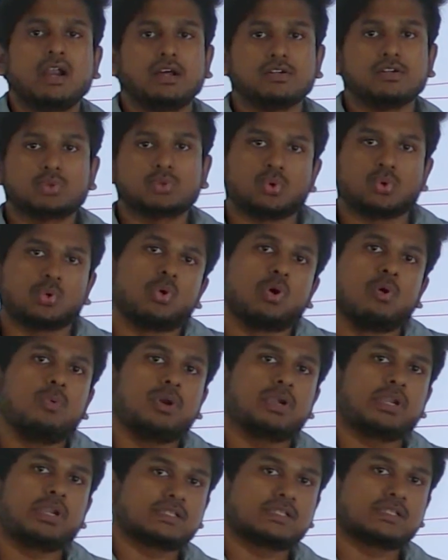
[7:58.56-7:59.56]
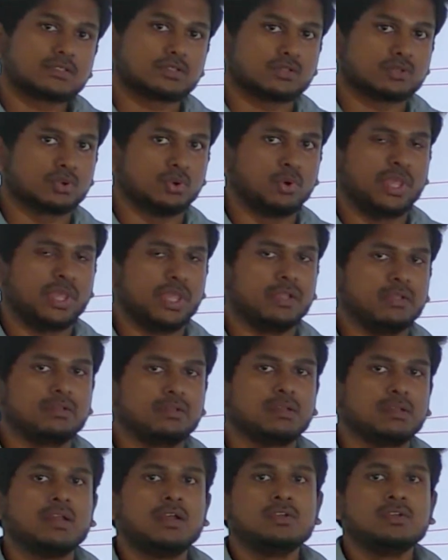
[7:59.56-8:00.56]
and also robotics is
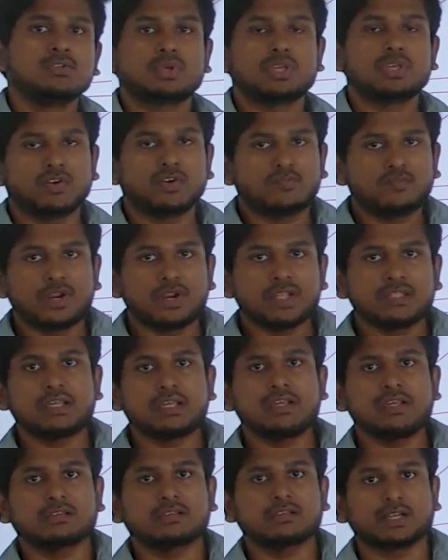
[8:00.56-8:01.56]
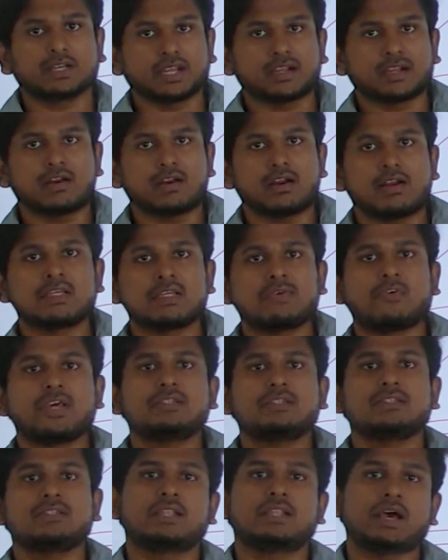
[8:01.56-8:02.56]
going. So everything, the technology
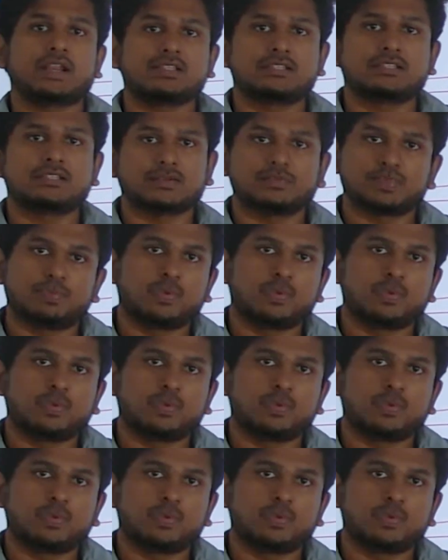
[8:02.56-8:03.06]
wise, there is